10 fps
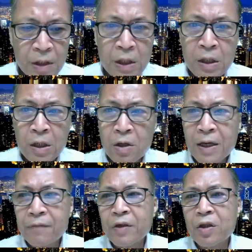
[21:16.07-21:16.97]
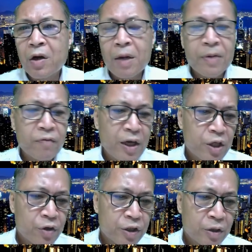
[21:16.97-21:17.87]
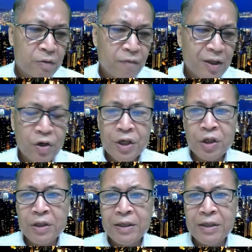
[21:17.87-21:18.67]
Okay, we talk about ventilation. Ventilation is